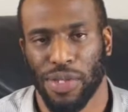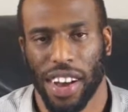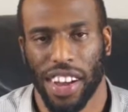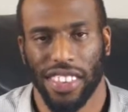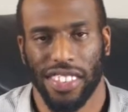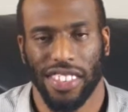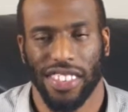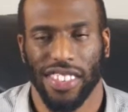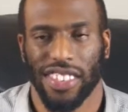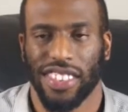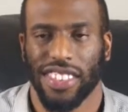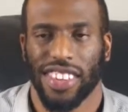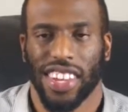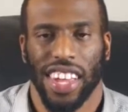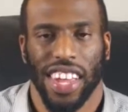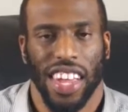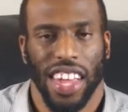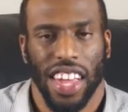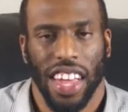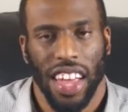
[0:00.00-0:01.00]
Monsters.
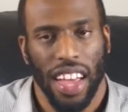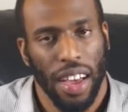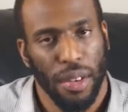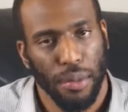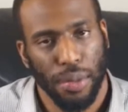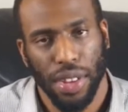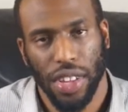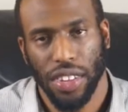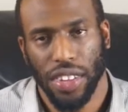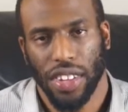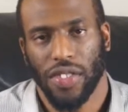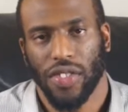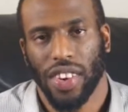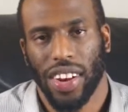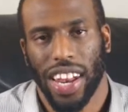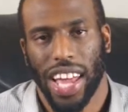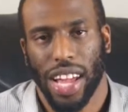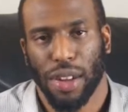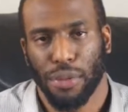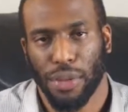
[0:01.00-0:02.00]
Please leave your
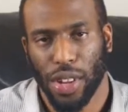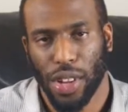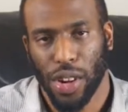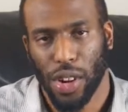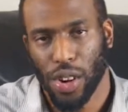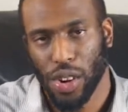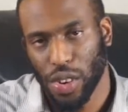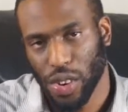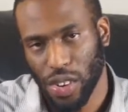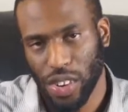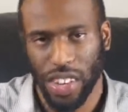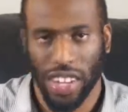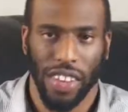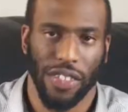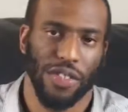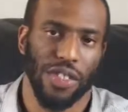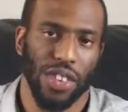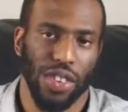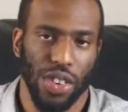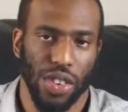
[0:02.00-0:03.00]
like below
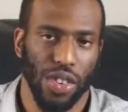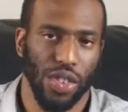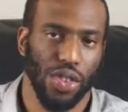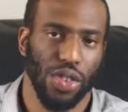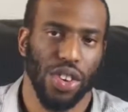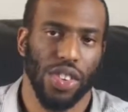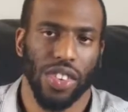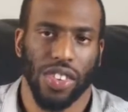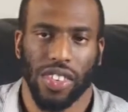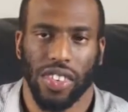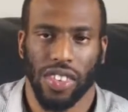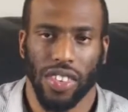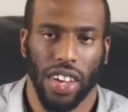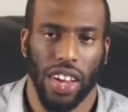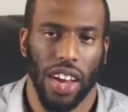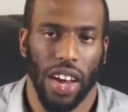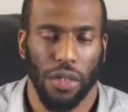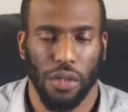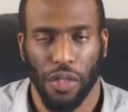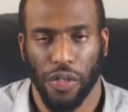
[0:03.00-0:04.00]
if you enjoy this
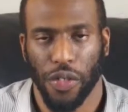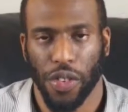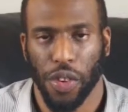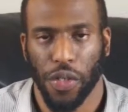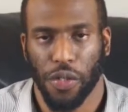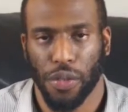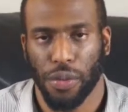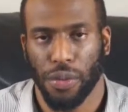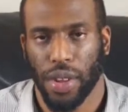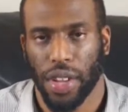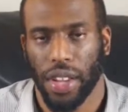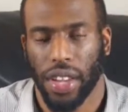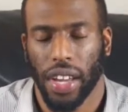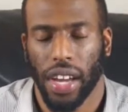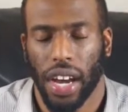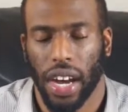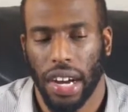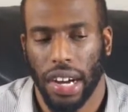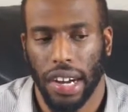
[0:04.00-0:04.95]
review for me.